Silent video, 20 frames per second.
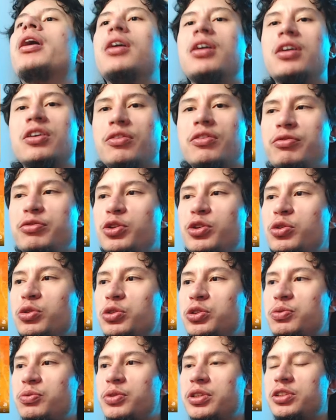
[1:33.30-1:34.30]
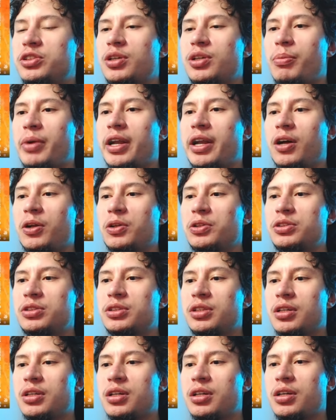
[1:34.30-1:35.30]
confused with someone else.
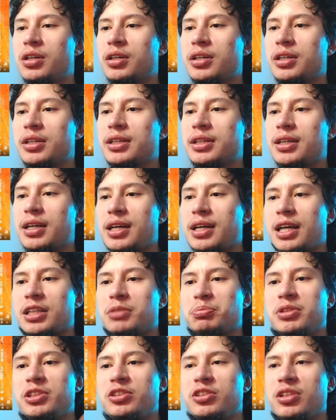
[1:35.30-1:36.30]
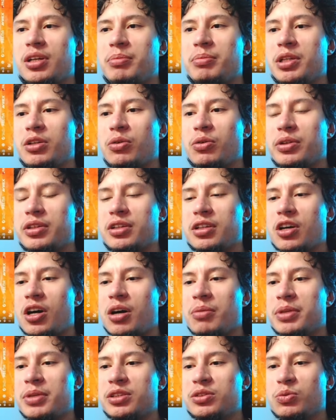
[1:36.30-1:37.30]
Guys, please let me know in the
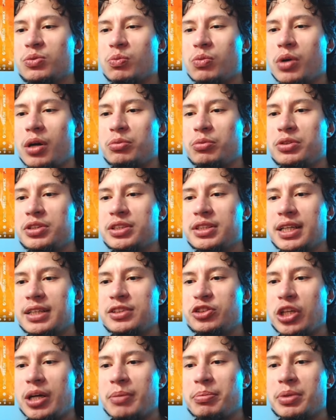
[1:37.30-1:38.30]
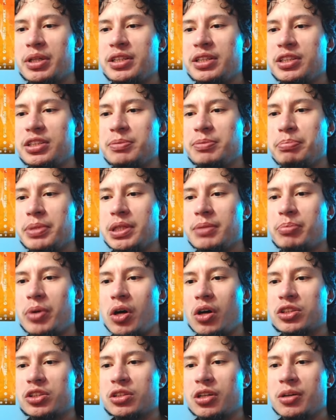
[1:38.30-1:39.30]
comments, what was that Japanese
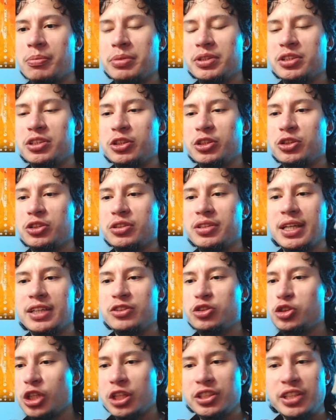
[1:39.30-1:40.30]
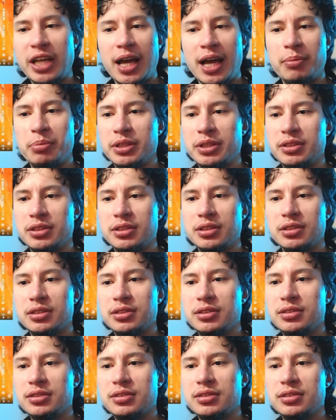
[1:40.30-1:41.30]
beatbox competition that just happened?
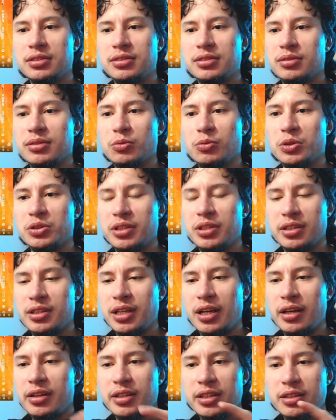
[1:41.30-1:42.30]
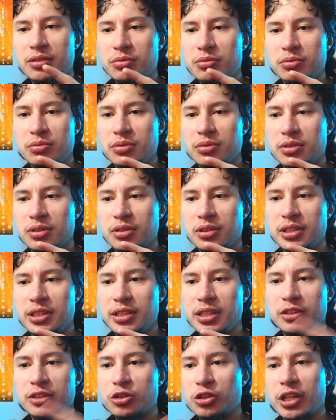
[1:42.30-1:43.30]
Was it, I think,
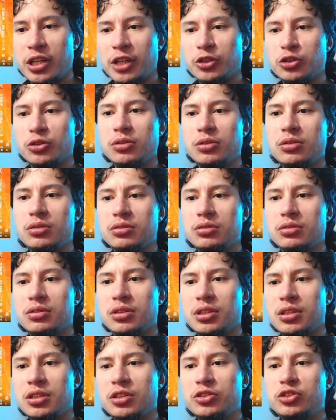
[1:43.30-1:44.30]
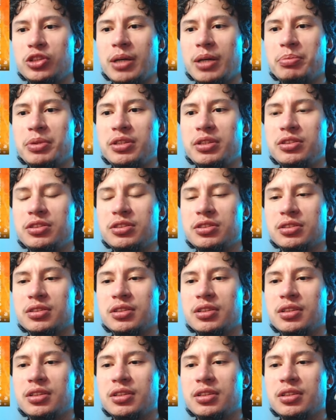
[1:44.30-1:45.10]
the international Japanese